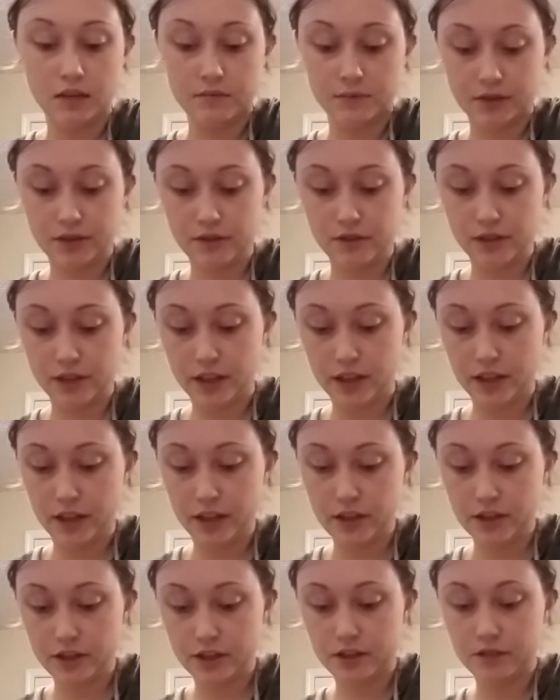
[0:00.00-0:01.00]
So yeah,
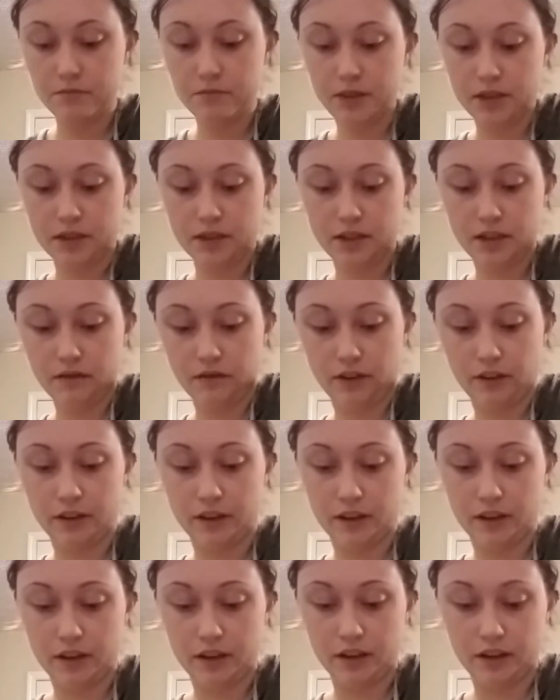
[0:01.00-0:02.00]
just mix
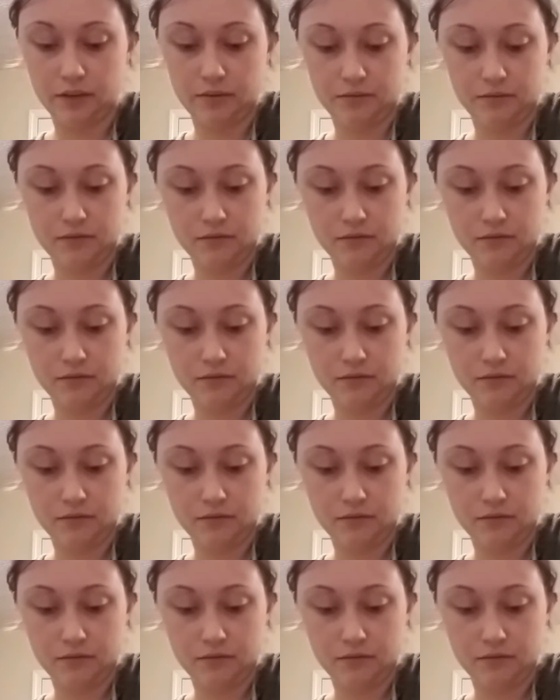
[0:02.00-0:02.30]
everything up.